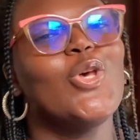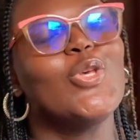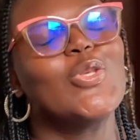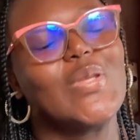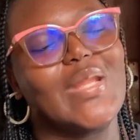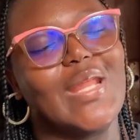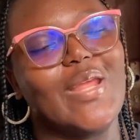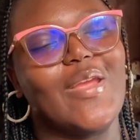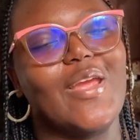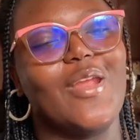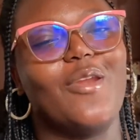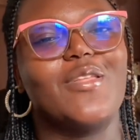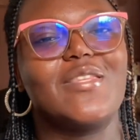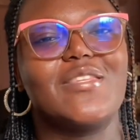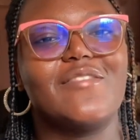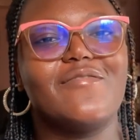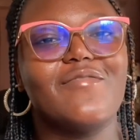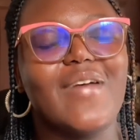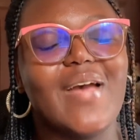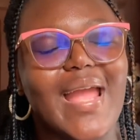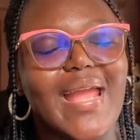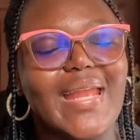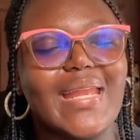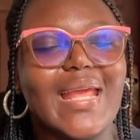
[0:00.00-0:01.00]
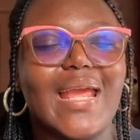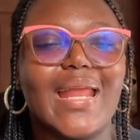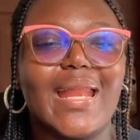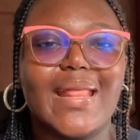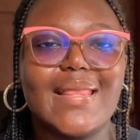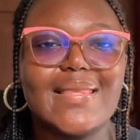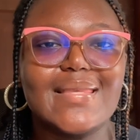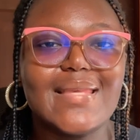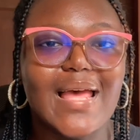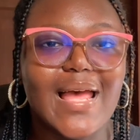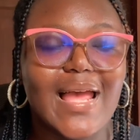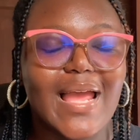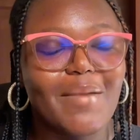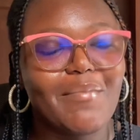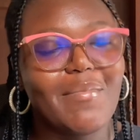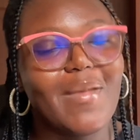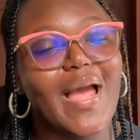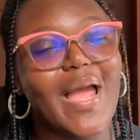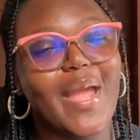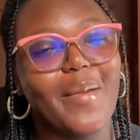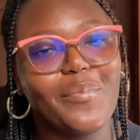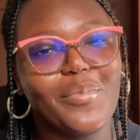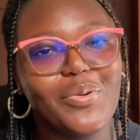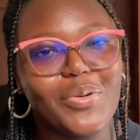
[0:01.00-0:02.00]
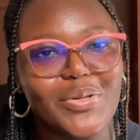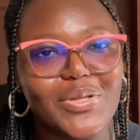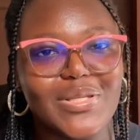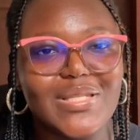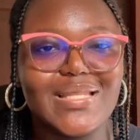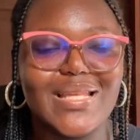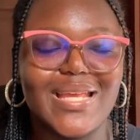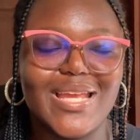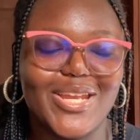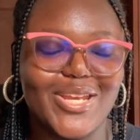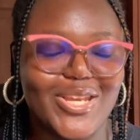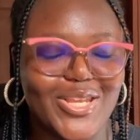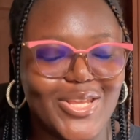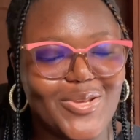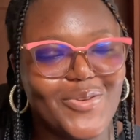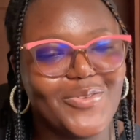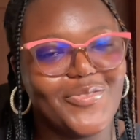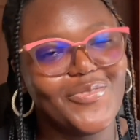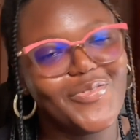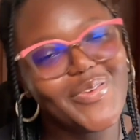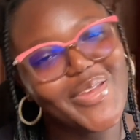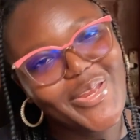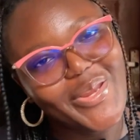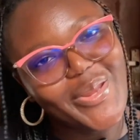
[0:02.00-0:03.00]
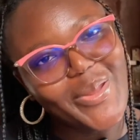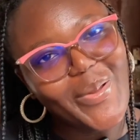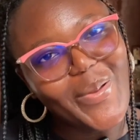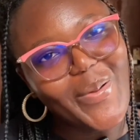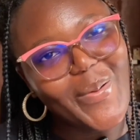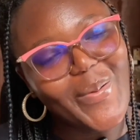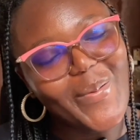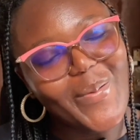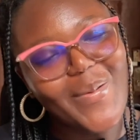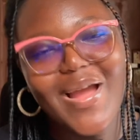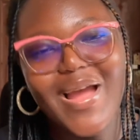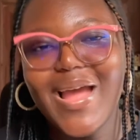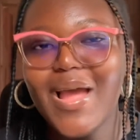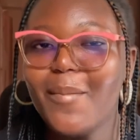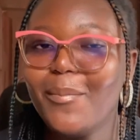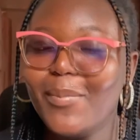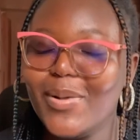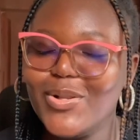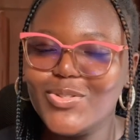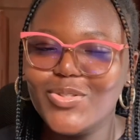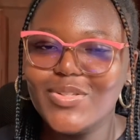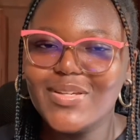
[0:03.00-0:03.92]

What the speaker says: so that you're notified anytime I post a new video. Please